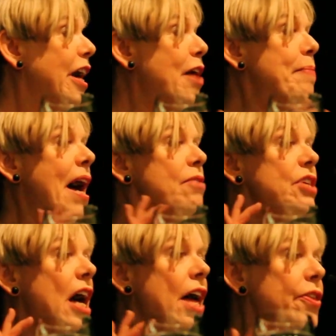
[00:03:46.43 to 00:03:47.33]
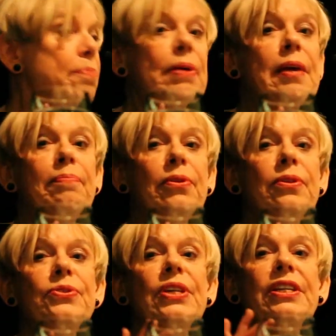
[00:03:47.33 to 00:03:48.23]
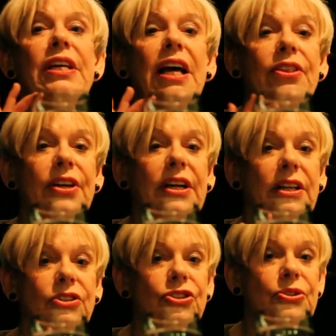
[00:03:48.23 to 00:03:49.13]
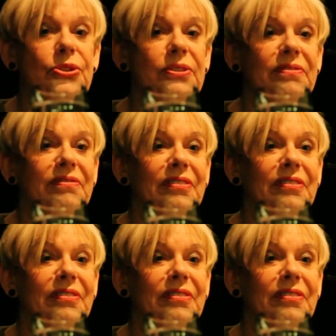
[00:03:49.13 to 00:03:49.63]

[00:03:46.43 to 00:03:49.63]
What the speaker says: about other peoples and other cultures.